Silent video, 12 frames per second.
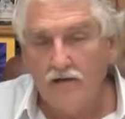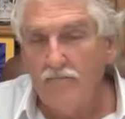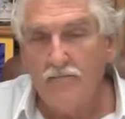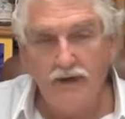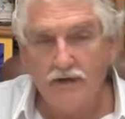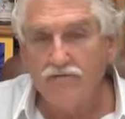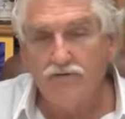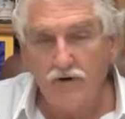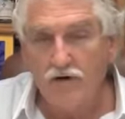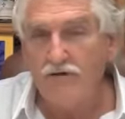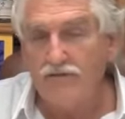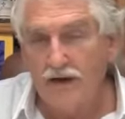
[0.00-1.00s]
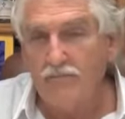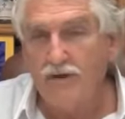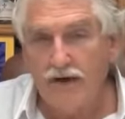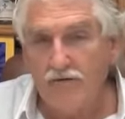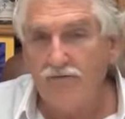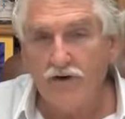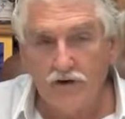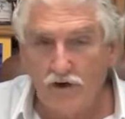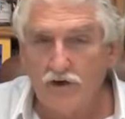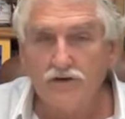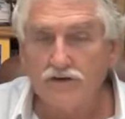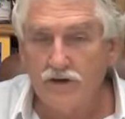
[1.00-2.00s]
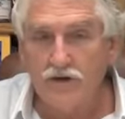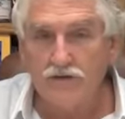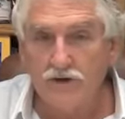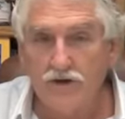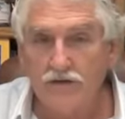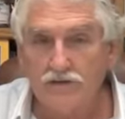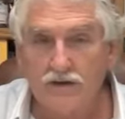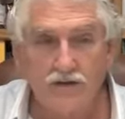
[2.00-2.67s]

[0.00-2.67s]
meat full of epinephrine, you lose your adrenals.